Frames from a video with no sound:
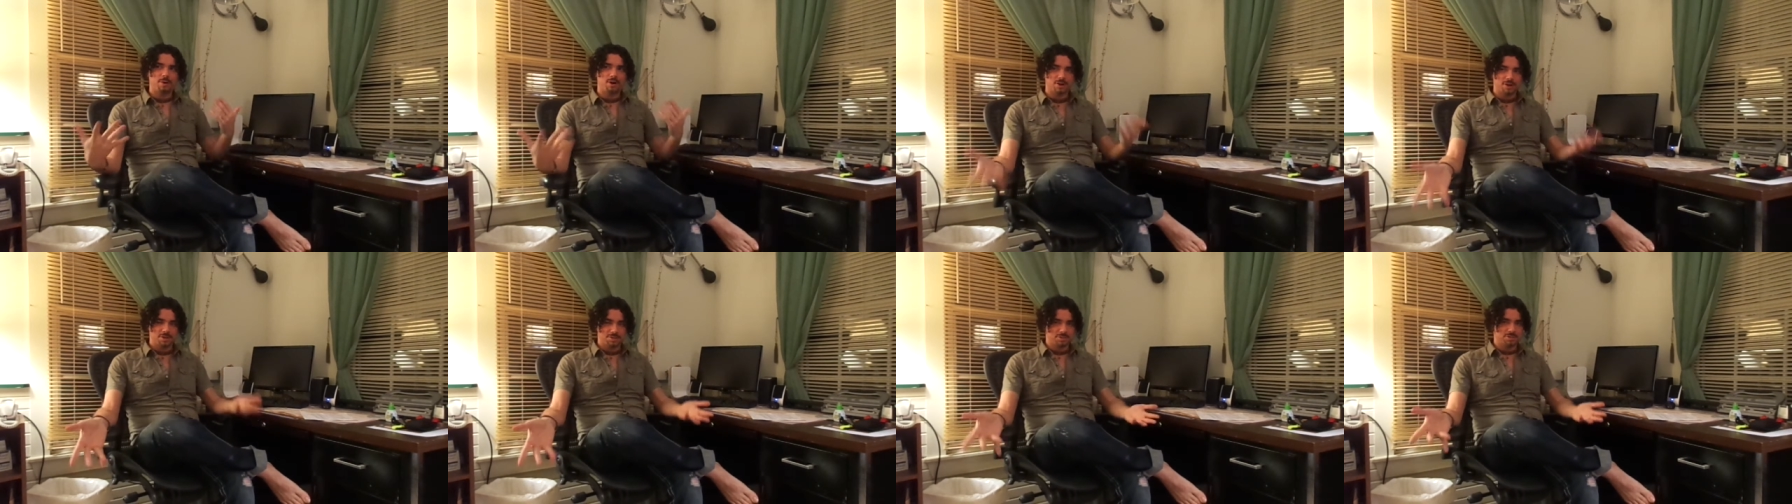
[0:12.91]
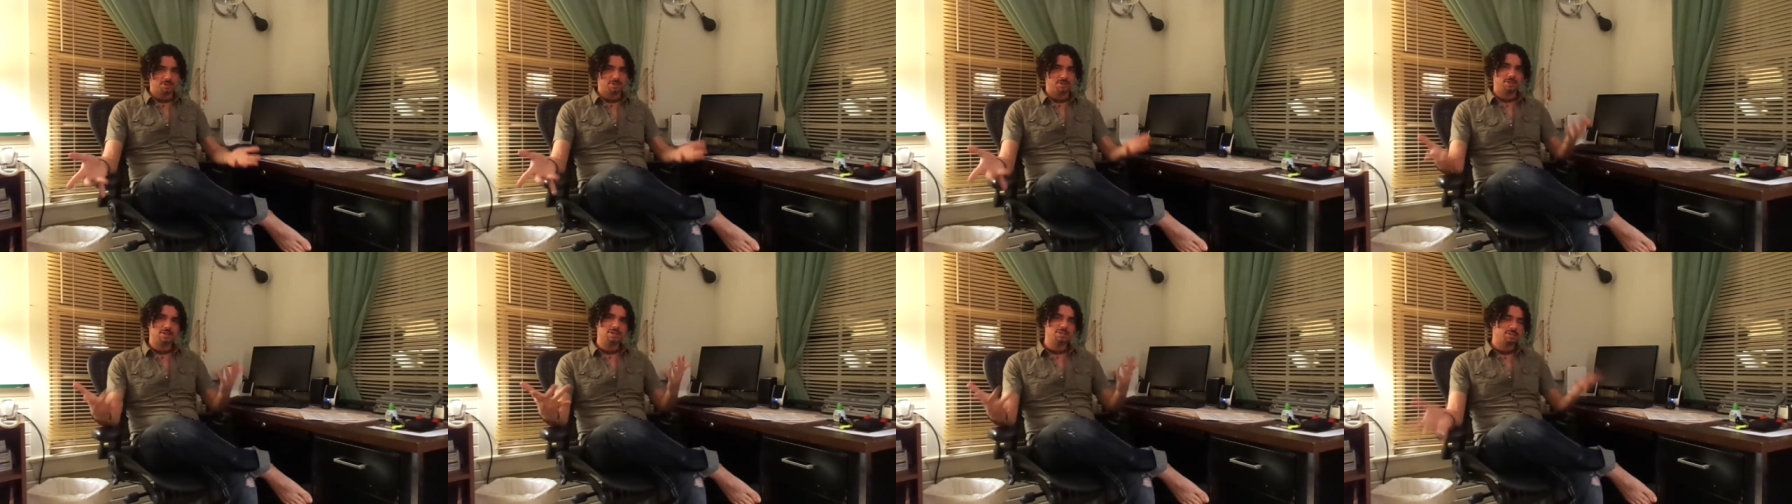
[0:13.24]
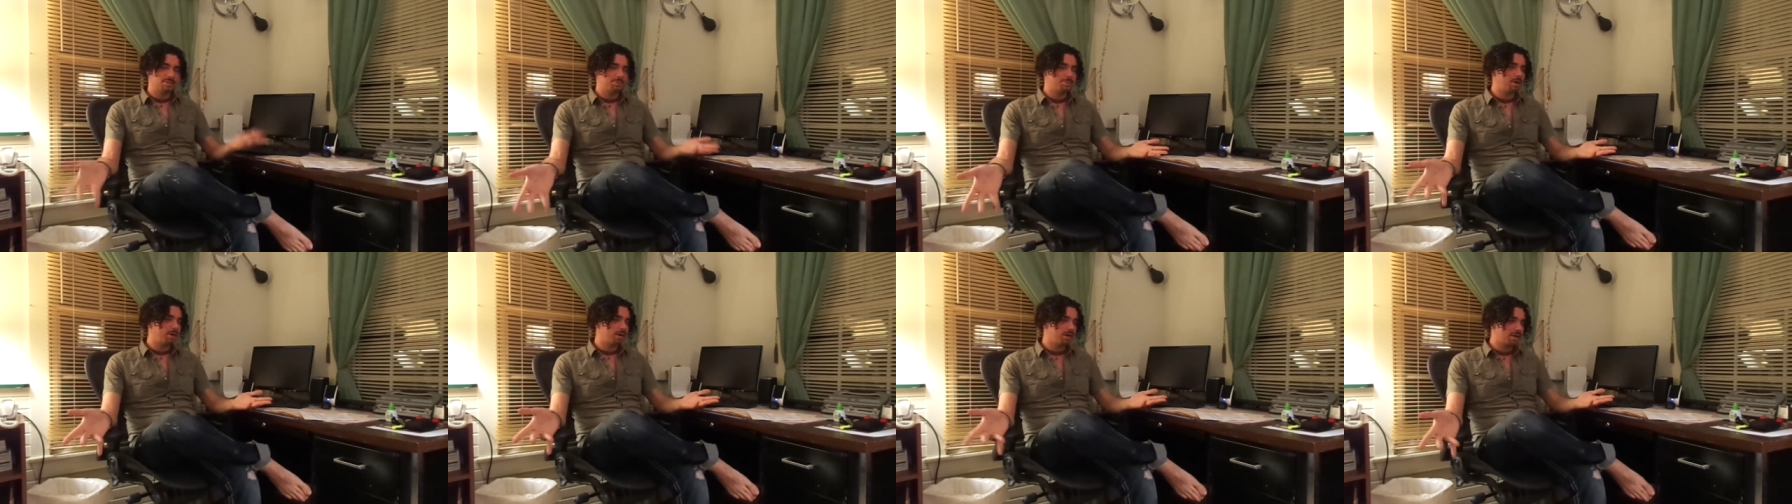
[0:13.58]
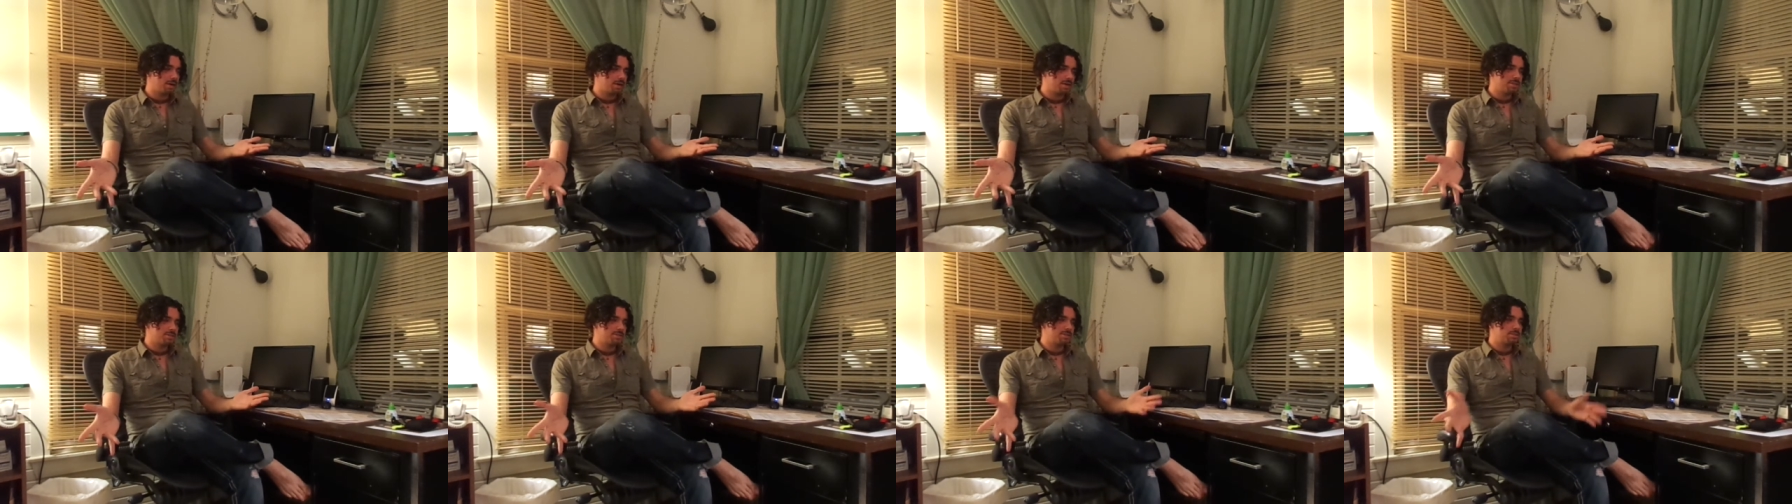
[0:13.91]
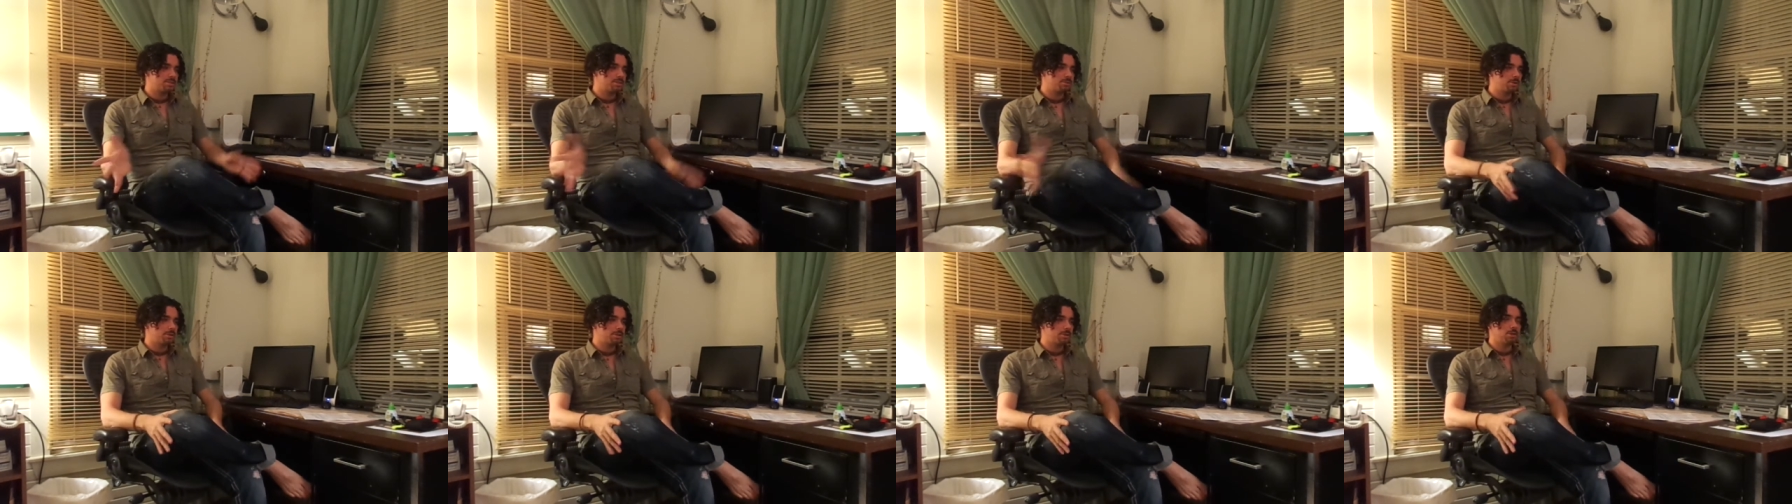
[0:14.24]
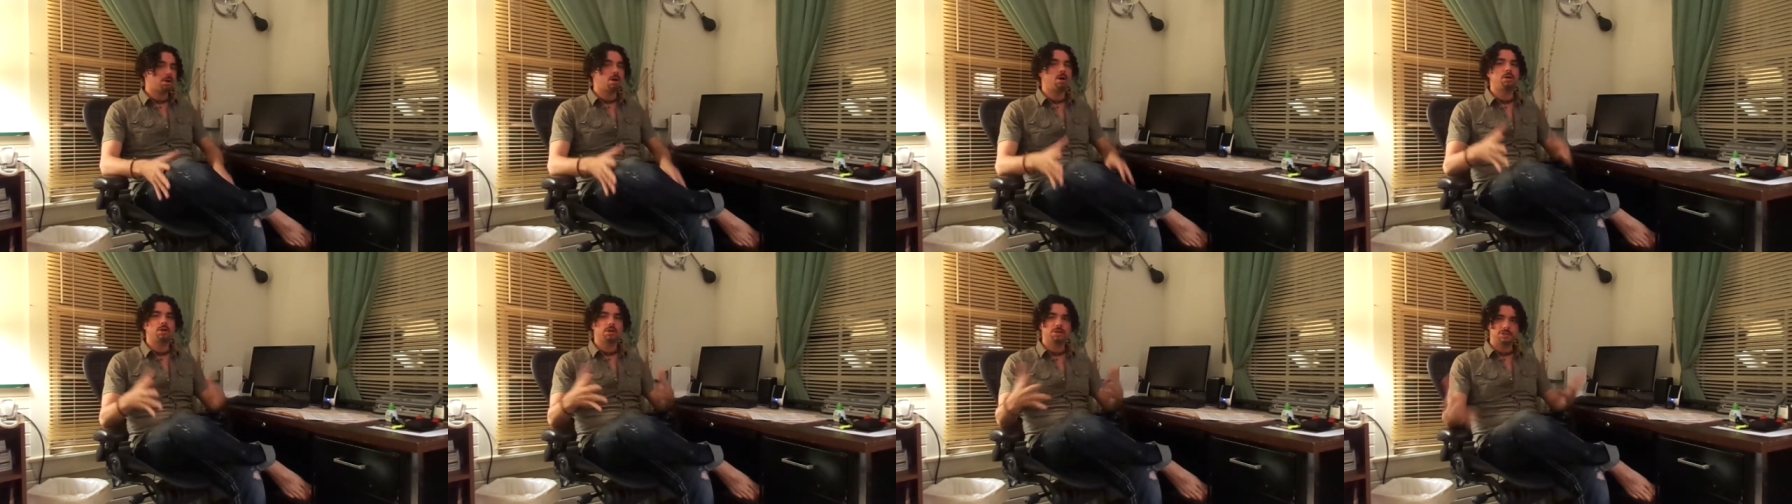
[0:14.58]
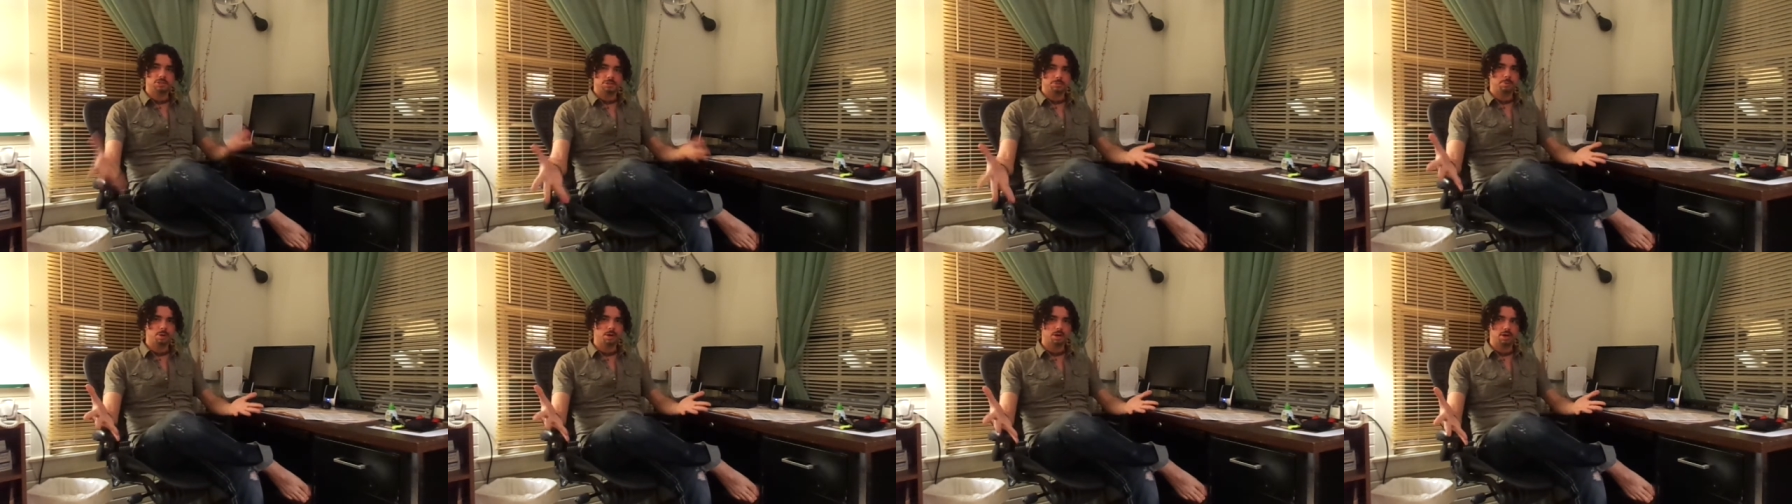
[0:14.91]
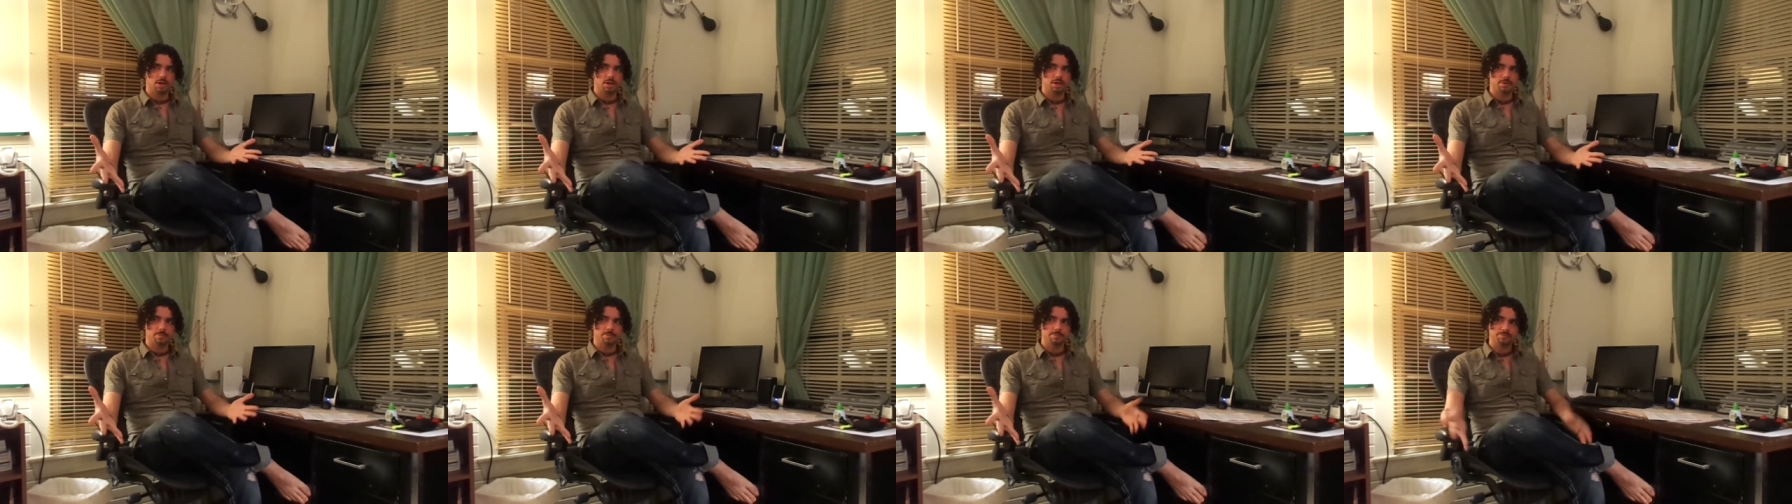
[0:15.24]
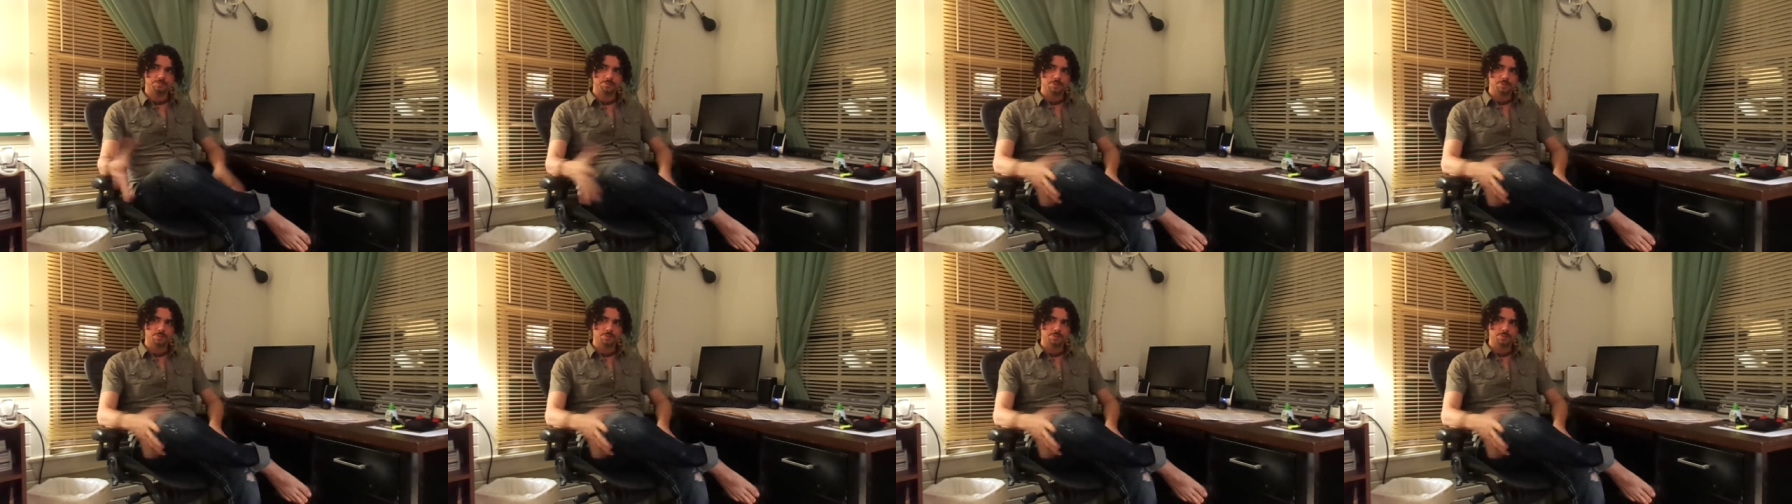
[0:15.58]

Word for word: personal experience with the Holy Spirit.